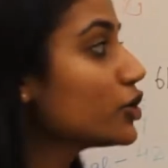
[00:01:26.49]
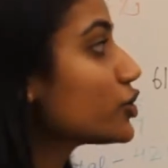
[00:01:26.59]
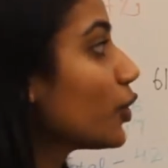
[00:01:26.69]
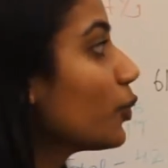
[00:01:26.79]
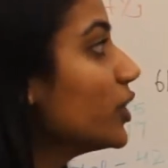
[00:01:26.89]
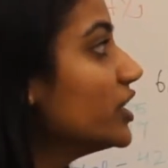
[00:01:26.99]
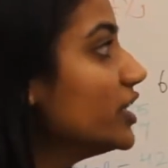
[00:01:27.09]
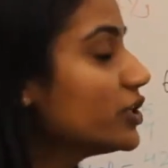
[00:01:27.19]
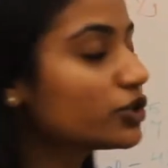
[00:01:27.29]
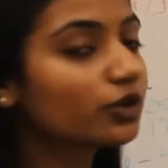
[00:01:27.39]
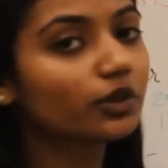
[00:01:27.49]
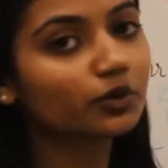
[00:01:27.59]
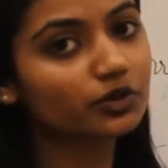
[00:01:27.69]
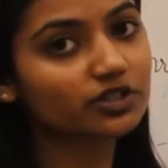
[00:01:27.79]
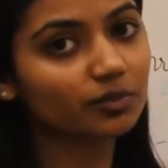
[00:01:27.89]
So we need to
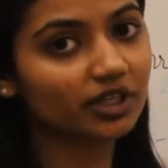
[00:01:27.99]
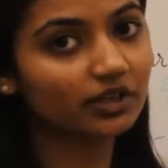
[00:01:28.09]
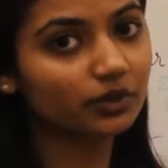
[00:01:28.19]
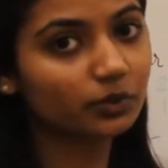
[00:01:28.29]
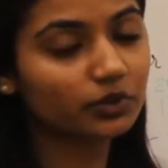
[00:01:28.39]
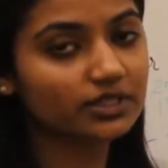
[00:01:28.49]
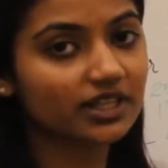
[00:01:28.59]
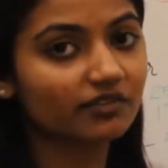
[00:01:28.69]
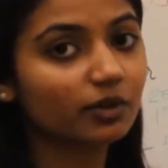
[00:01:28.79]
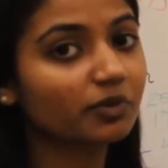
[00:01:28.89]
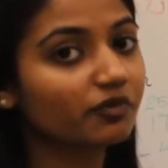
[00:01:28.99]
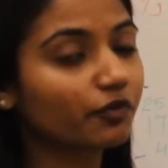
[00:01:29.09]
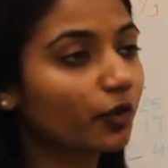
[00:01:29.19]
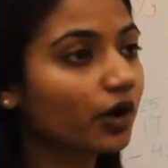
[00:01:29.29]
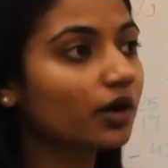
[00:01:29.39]
glucose the blood glucose level
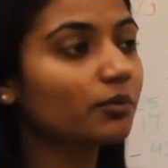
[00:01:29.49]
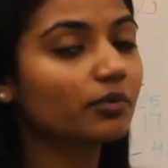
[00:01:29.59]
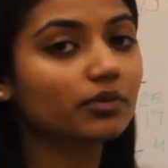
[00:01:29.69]
before